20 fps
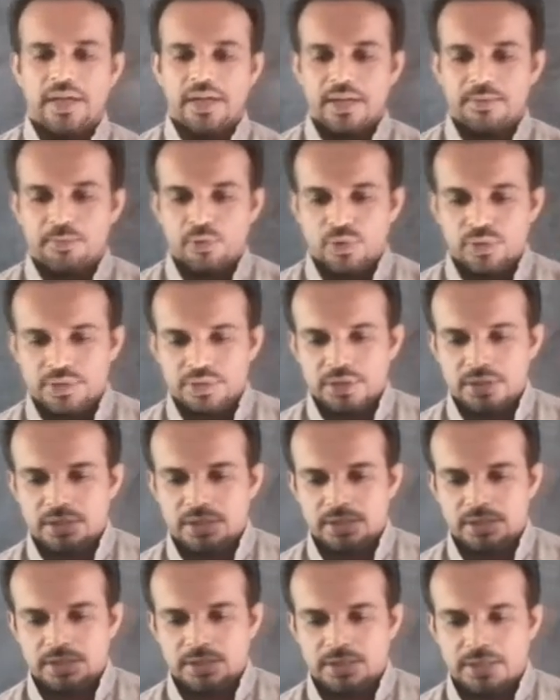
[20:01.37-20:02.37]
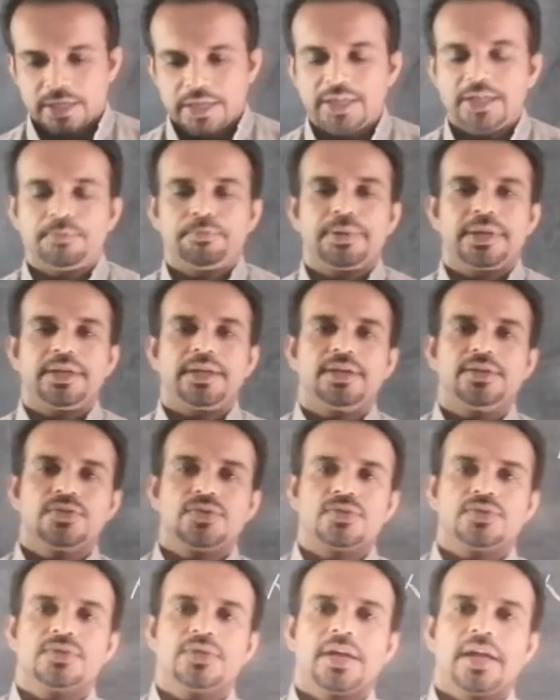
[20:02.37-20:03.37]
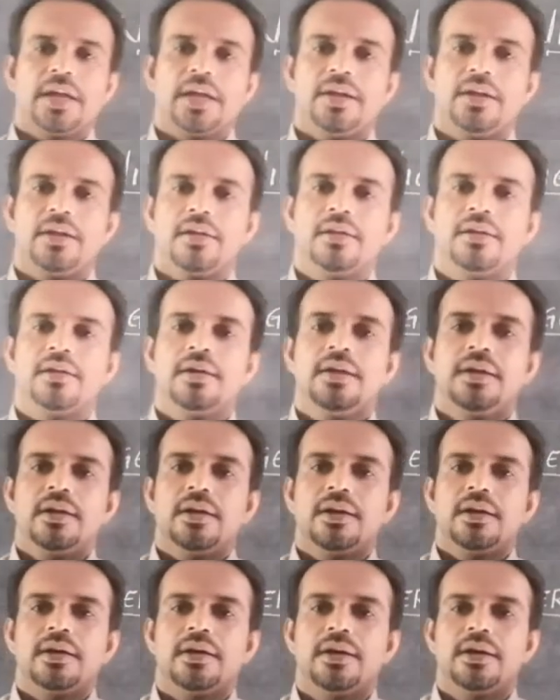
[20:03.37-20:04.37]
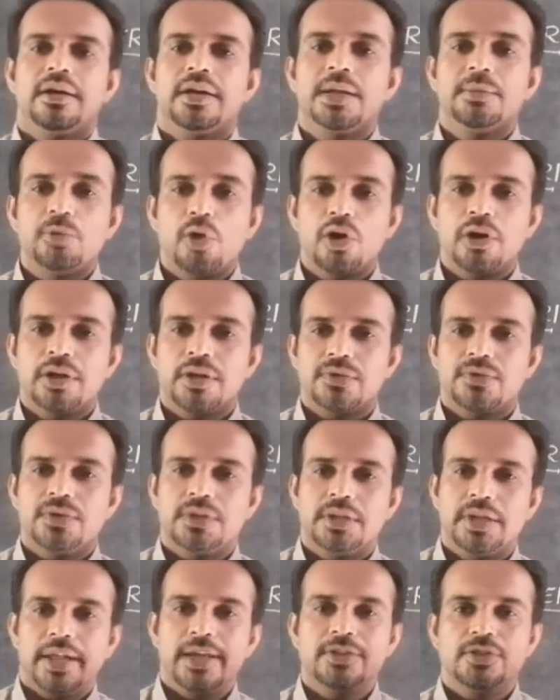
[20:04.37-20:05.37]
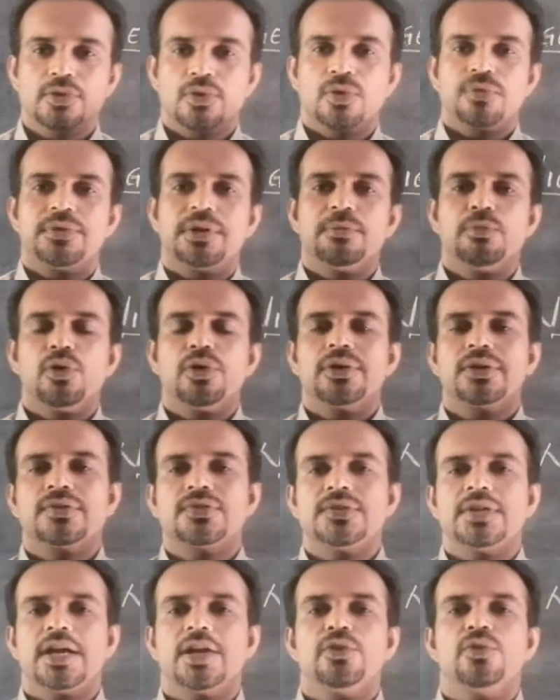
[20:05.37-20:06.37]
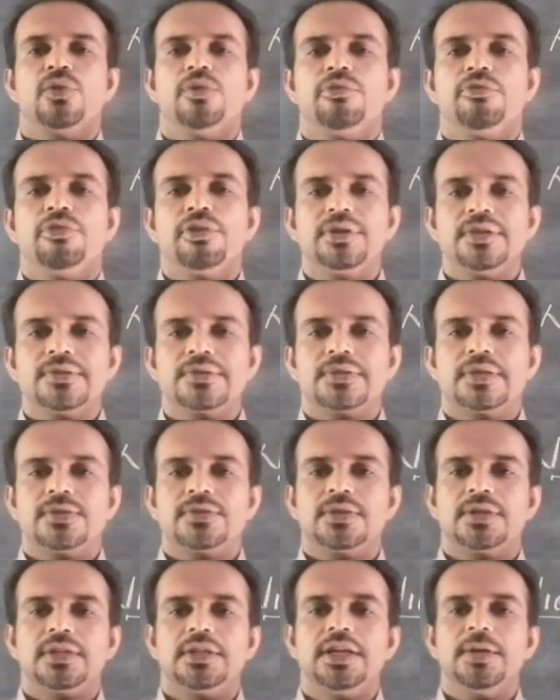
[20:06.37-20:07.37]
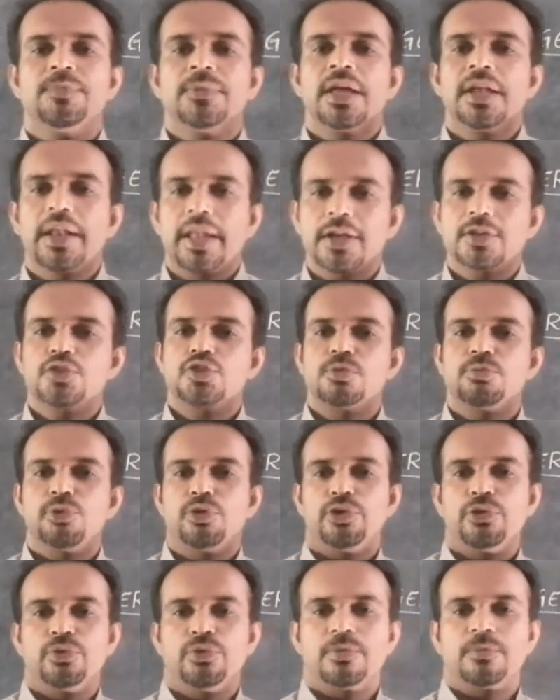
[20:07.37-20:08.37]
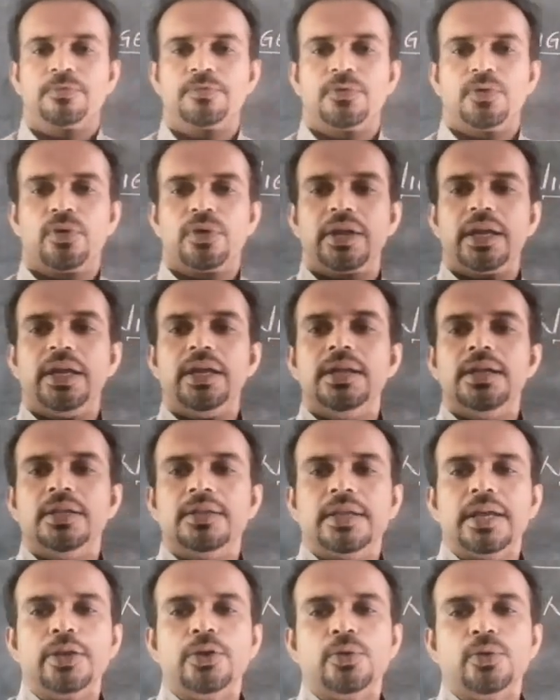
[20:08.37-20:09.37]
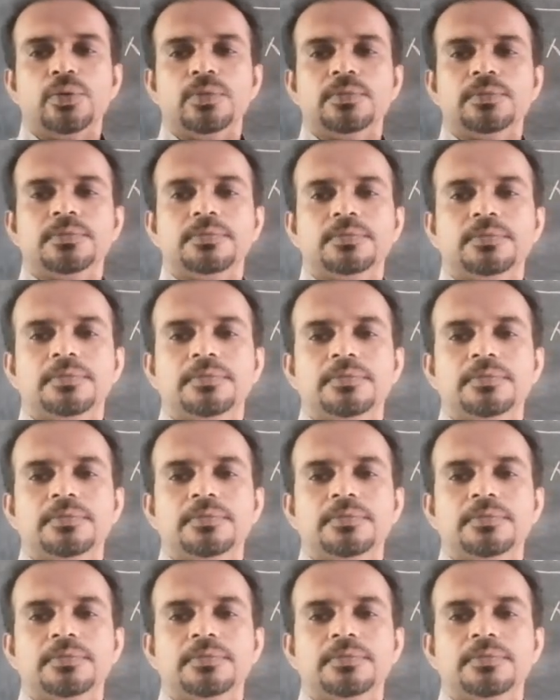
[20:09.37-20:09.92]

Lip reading: And about the independence and democracy, the nature of democracy, and we will discuss in the next module. Okay, thank you.